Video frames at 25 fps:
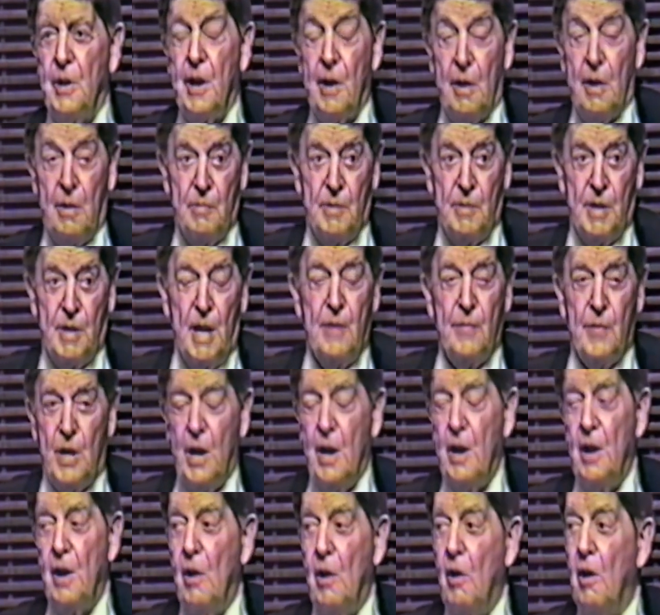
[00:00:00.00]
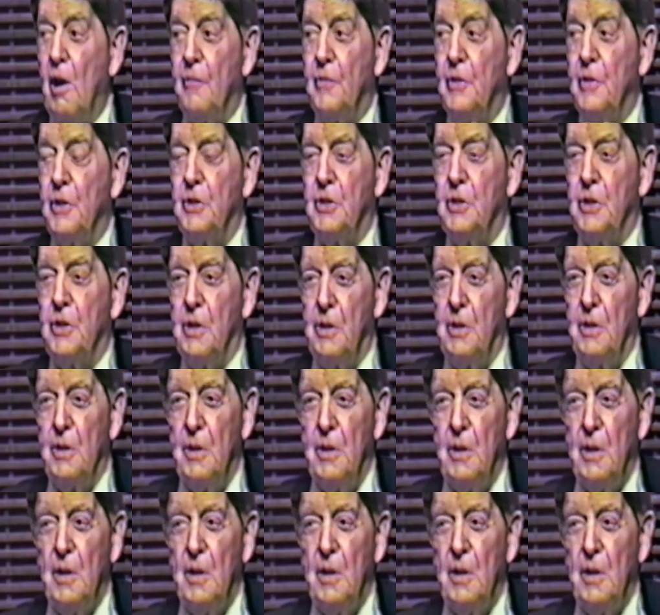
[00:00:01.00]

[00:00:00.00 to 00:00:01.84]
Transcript: Air, Navy Air officer,